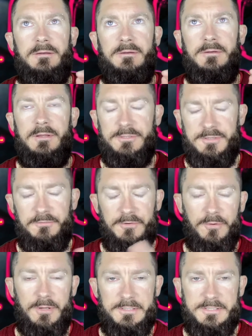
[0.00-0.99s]

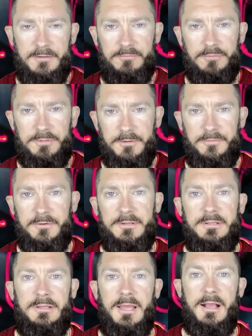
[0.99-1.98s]
interviewing several
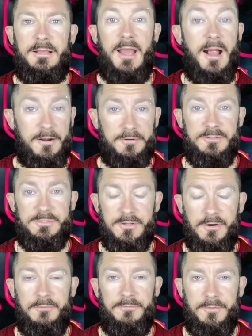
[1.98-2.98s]
different characters
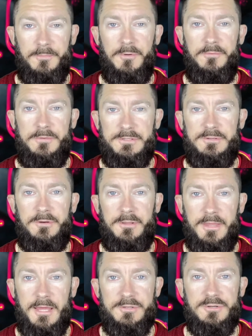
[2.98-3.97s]
of the movie Sonic
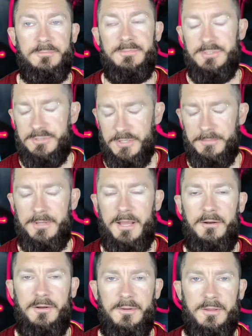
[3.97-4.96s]
the Hedgehog, Jim
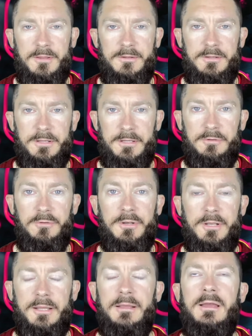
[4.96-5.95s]
Carrey
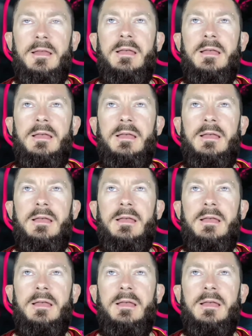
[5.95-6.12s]
including.